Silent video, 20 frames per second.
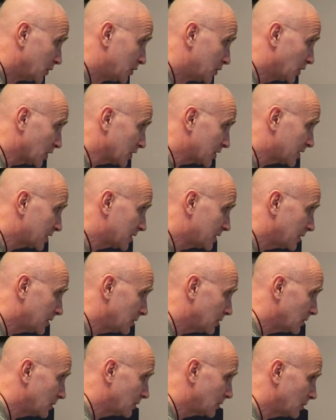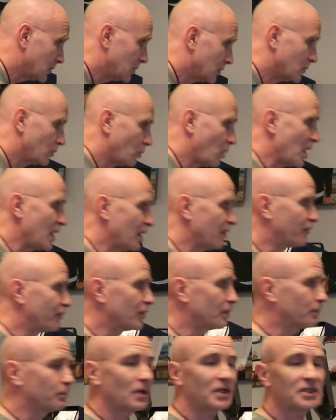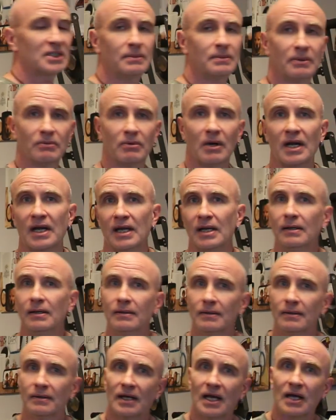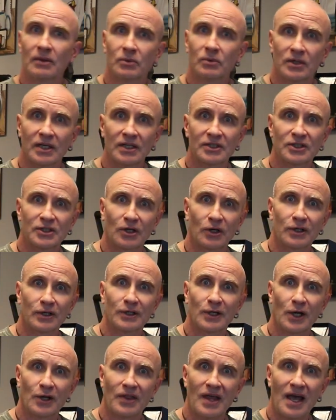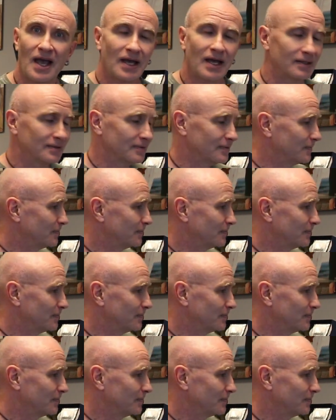just waiting for the press to be ready and we'll get started on that.